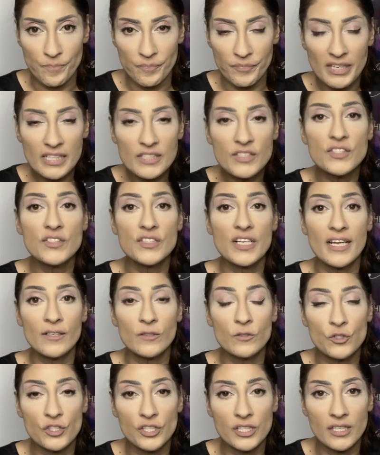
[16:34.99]
this is
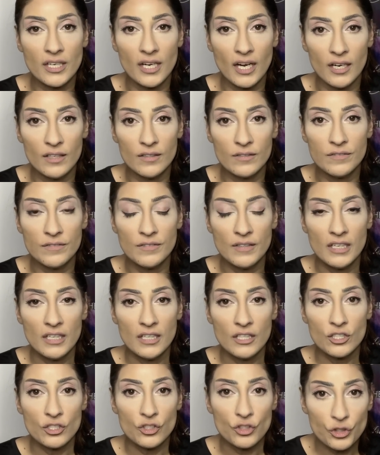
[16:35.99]
energy of
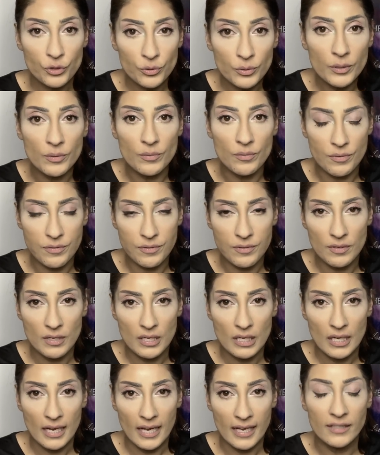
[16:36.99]
truth
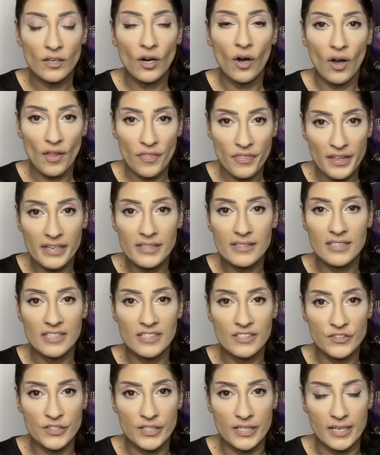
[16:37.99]
and
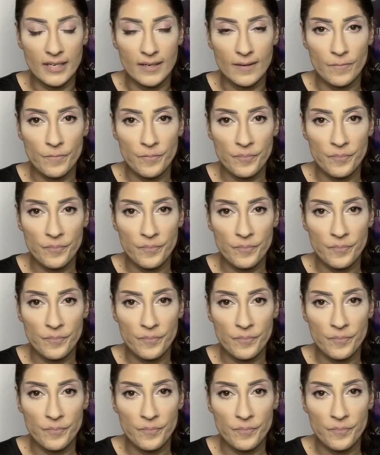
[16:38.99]
authenticity.